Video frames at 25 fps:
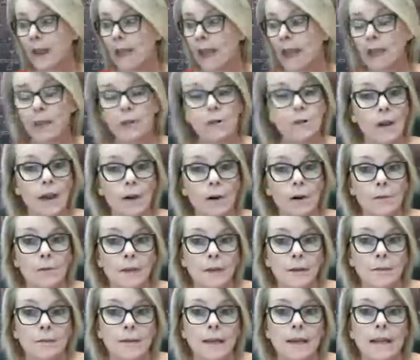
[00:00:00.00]
how you help
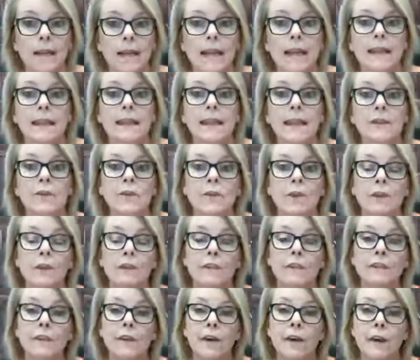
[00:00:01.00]
them, then you're going
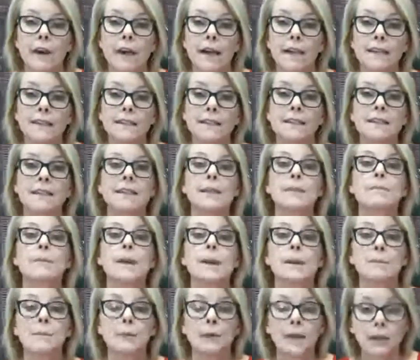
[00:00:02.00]
to find that
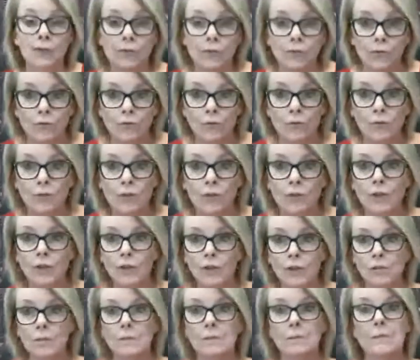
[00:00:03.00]
people are drawn to
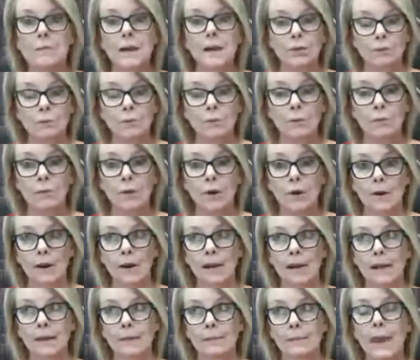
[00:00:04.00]
you much more
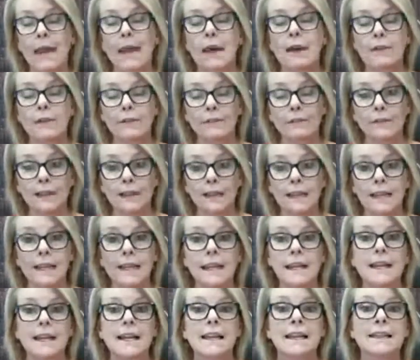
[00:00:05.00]
powerfully
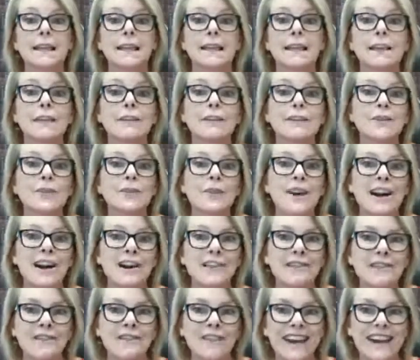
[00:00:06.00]
than if you
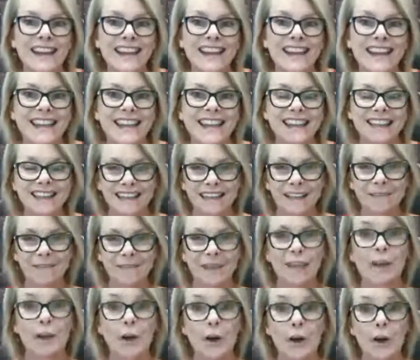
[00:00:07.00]
are vague and
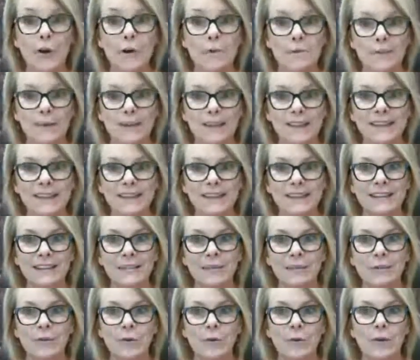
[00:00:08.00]
leaving it open
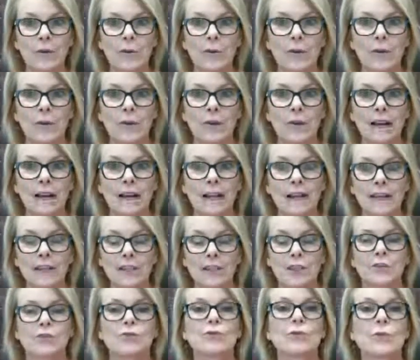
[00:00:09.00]
for
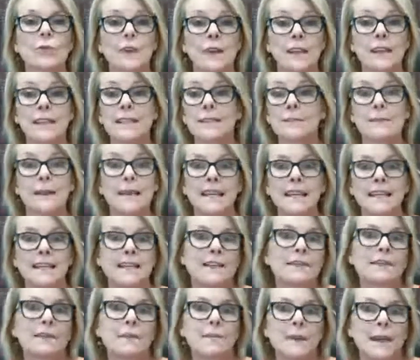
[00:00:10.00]
to draw in as many
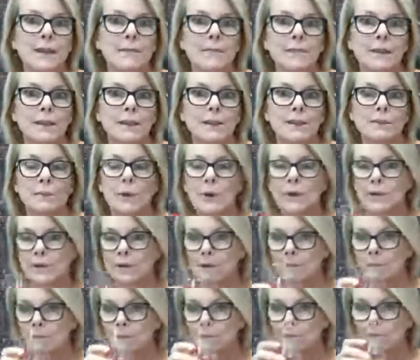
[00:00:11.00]
different people as
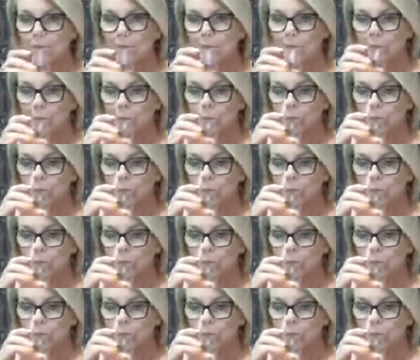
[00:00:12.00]
possible.